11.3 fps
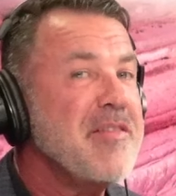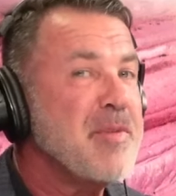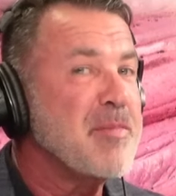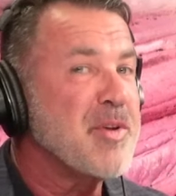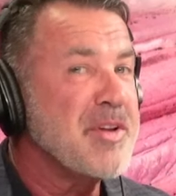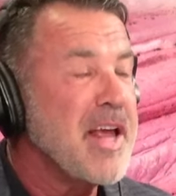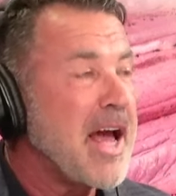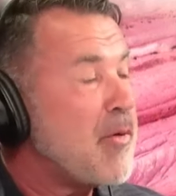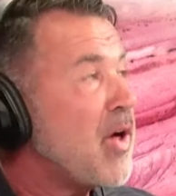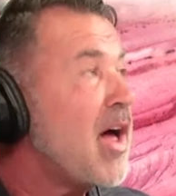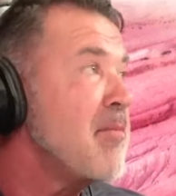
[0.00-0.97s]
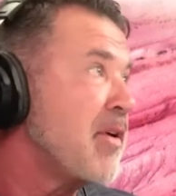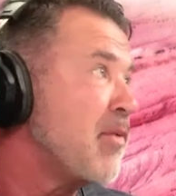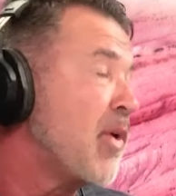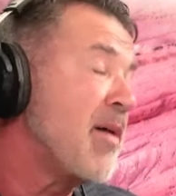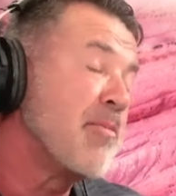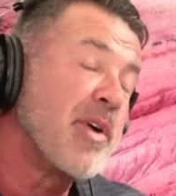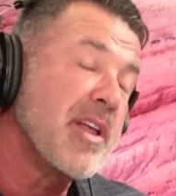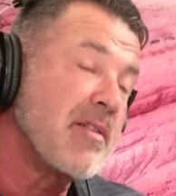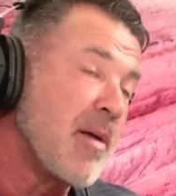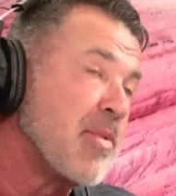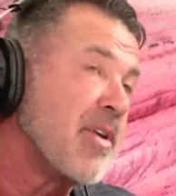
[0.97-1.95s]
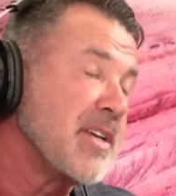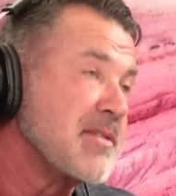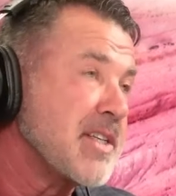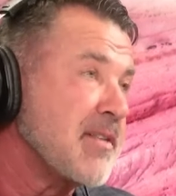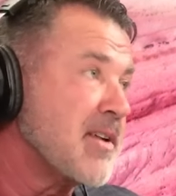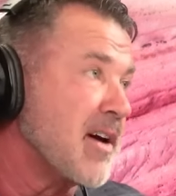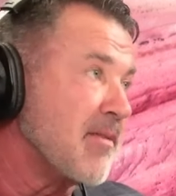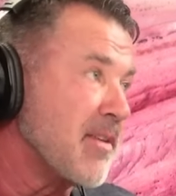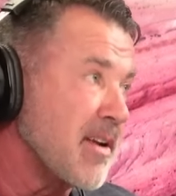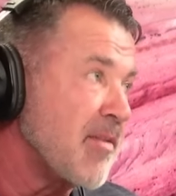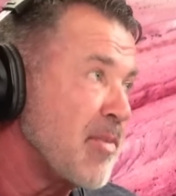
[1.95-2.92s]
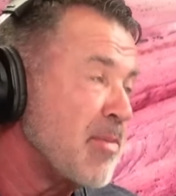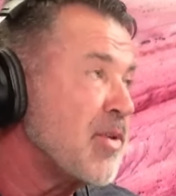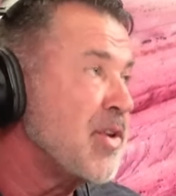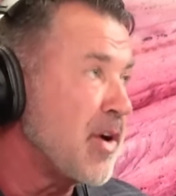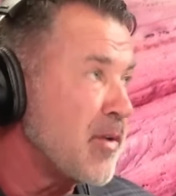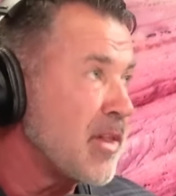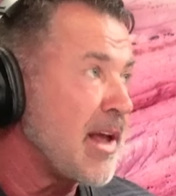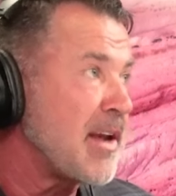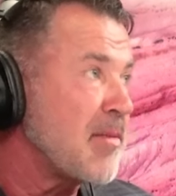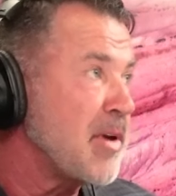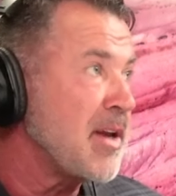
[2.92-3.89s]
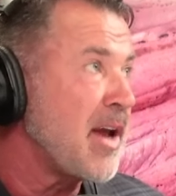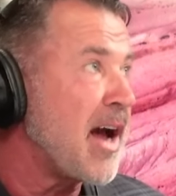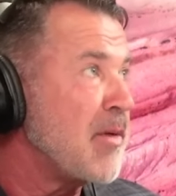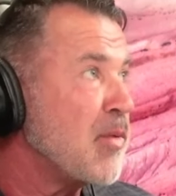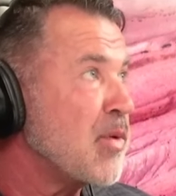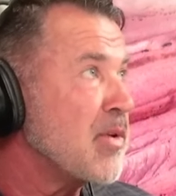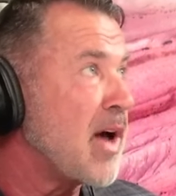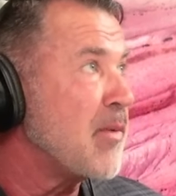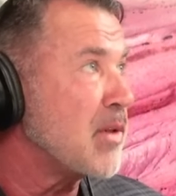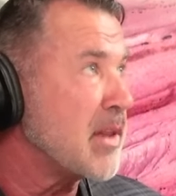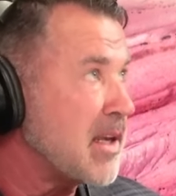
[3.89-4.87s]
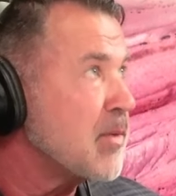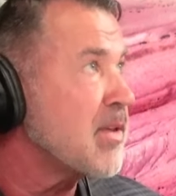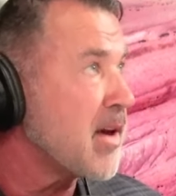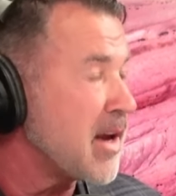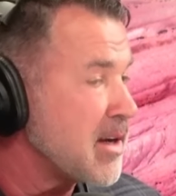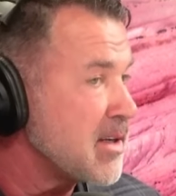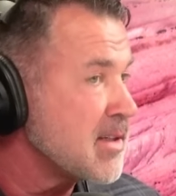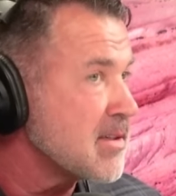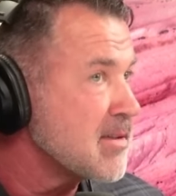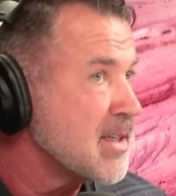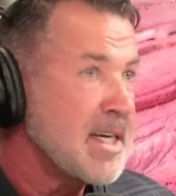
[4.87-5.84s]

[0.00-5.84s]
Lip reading: people, I'm pretty self-confident. If people don't like me, I will lead with kindness.